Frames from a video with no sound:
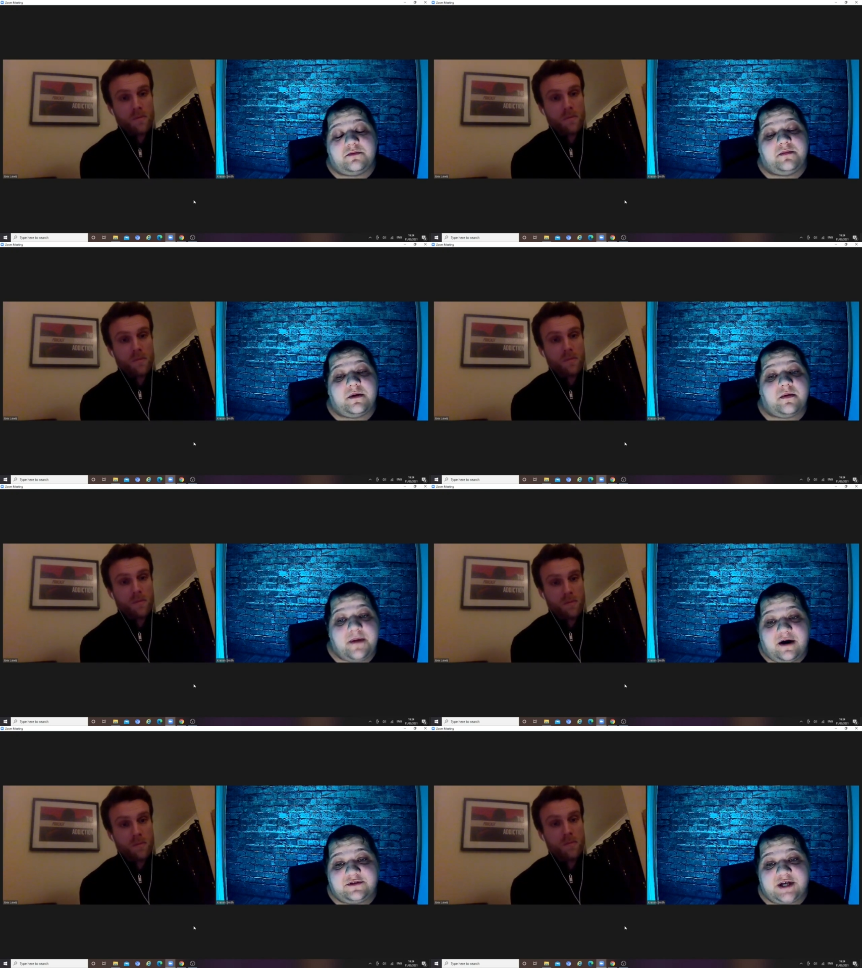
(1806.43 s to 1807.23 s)
Speaker 1: Some people
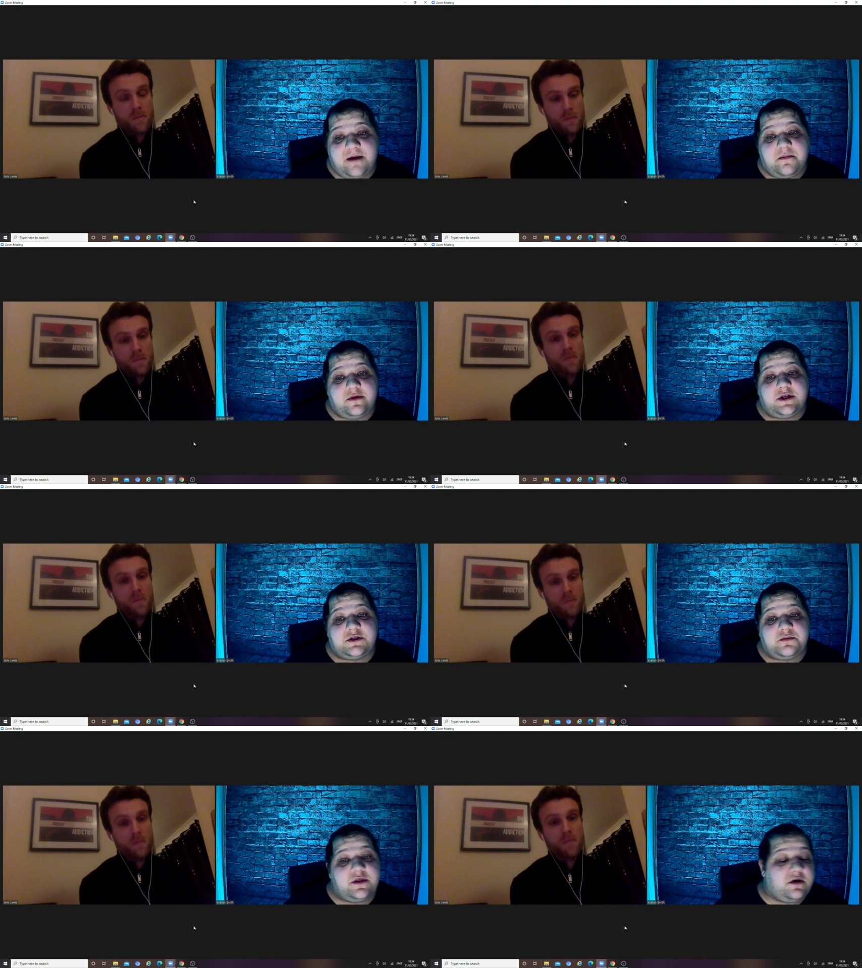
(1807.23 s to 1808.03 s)
might have time on their
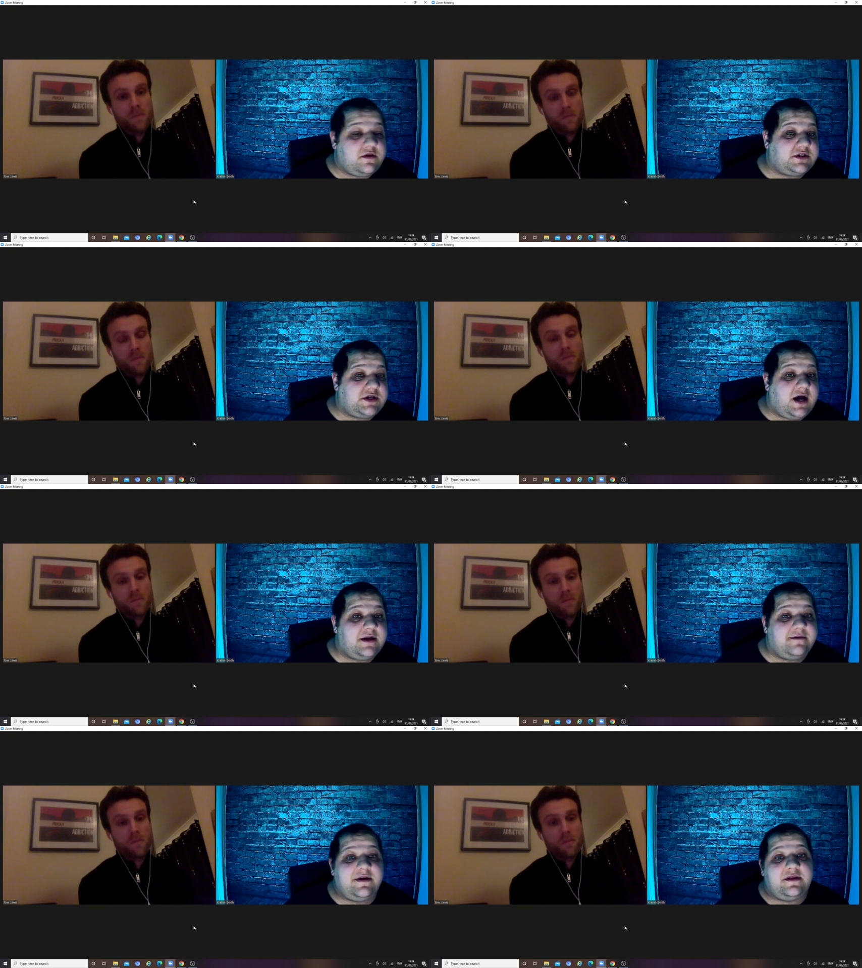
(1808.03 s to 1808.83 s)
hands, but the other
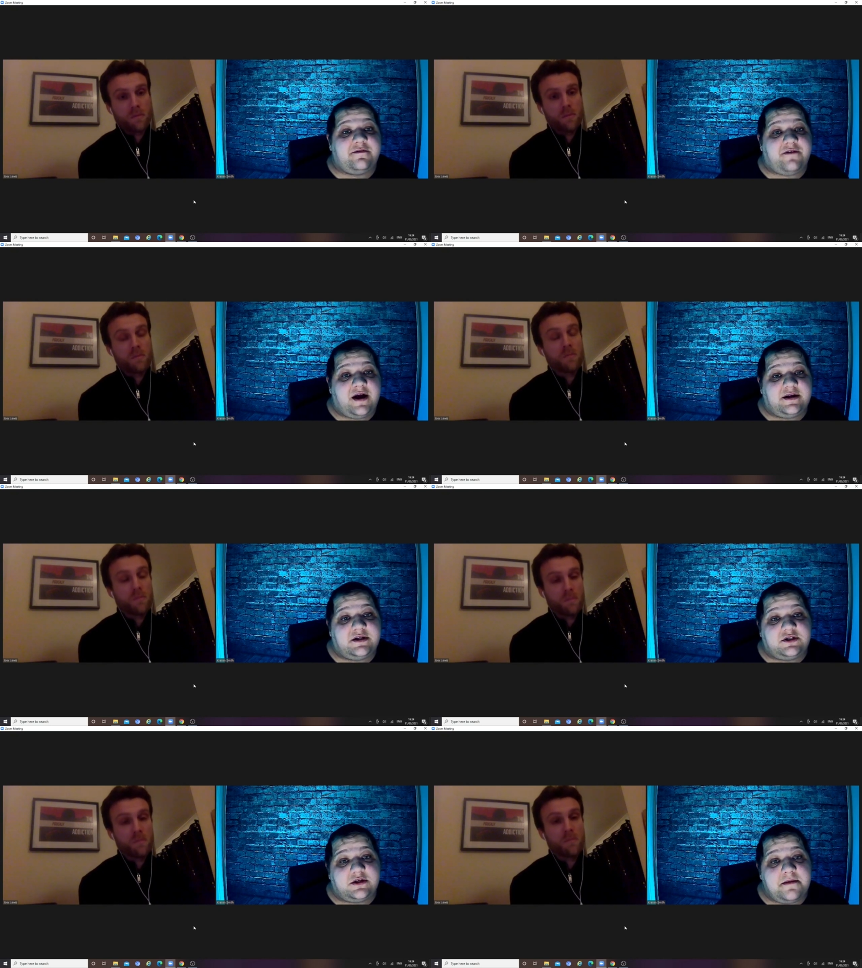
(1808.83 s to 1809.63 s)
side of it, the
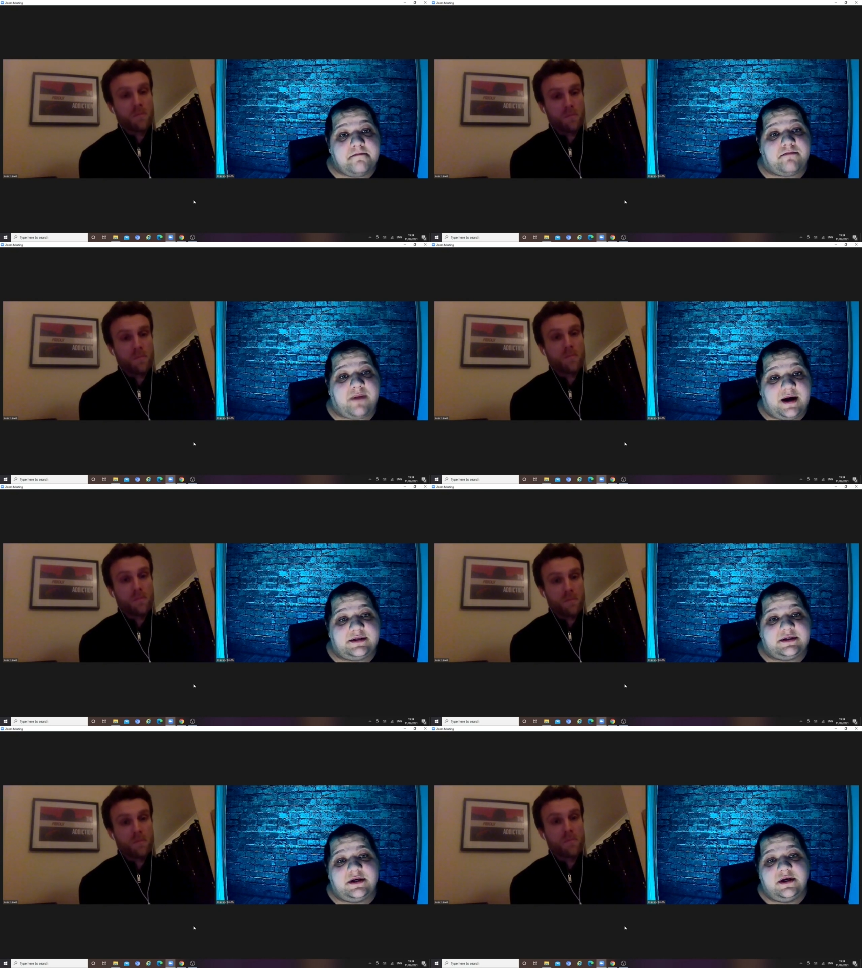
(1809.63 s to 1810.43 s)
financial
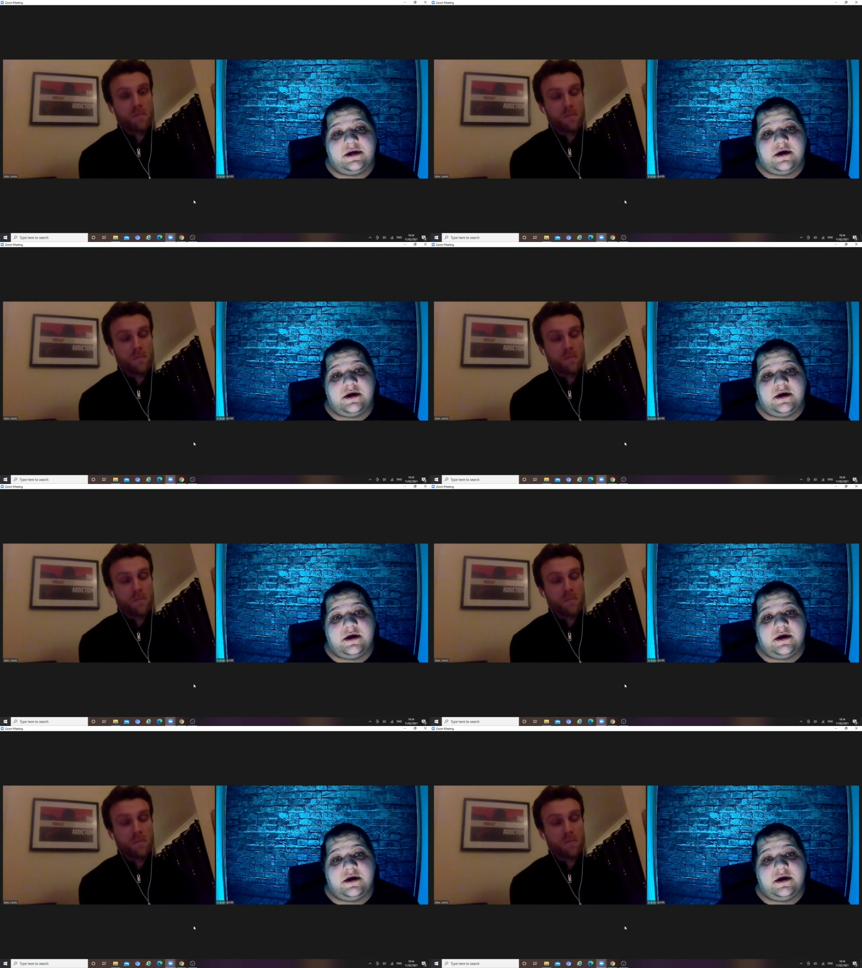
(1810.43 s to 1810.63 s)
impact